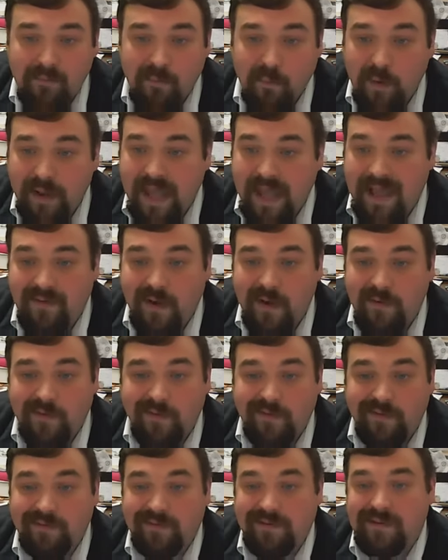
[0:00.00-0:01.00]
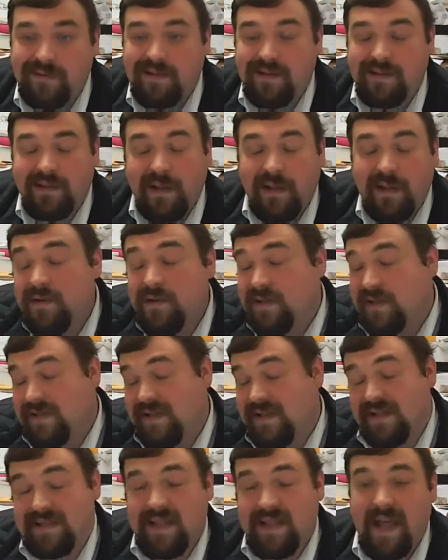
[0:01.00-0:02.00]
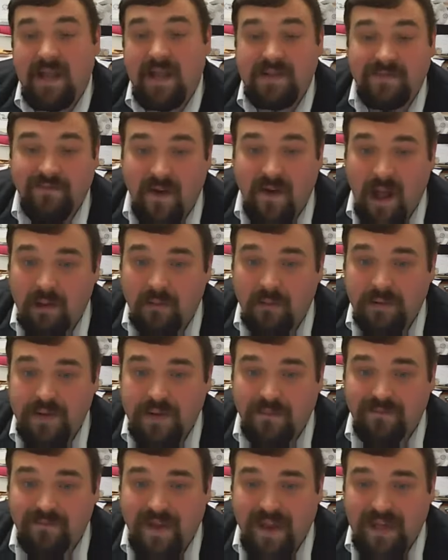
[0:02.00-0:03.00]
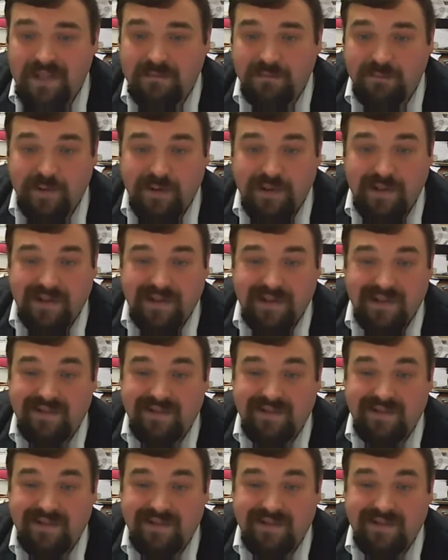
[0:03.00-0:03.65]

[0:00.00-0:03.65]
We have over close to 6,000 followers on Facebook,